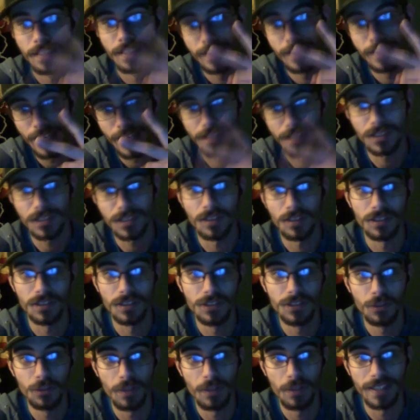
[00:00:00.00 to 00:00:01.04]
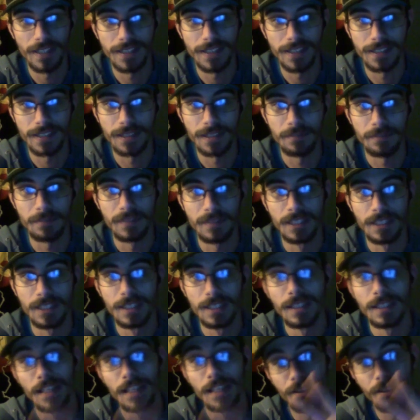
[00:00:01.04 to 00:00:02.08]
That is called a two-way system.
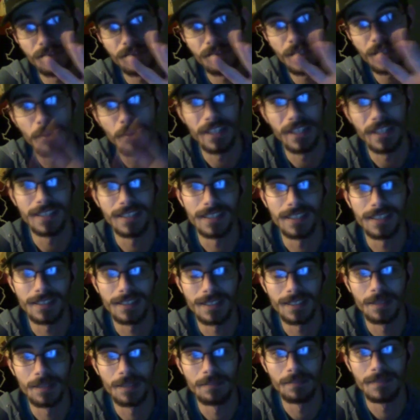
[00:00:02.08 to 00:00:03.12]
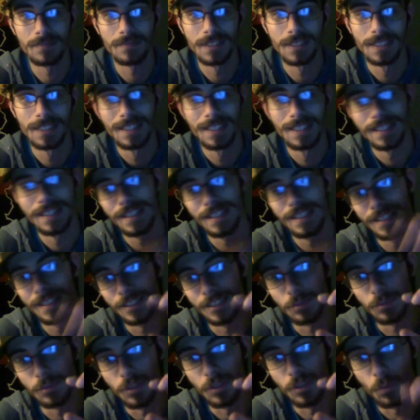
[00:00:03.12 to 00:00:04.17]
A three-way system
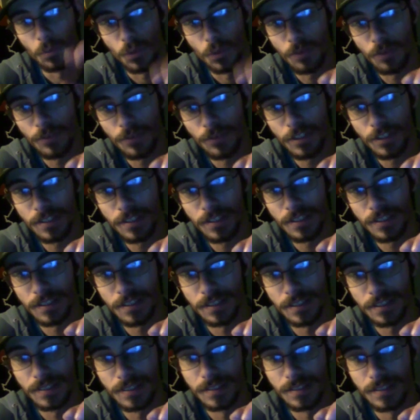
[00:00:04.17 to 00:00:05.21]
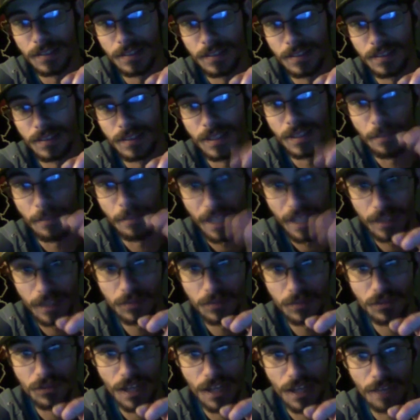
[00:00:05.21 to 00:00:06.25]
is with a woofer, the
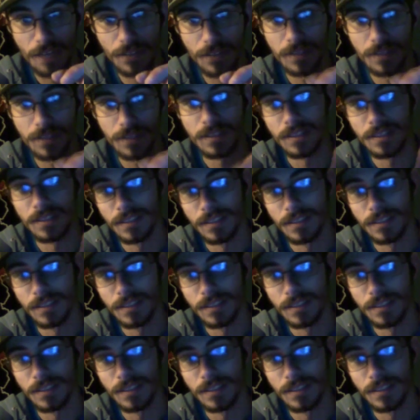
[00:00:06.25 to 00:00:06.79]
main driver,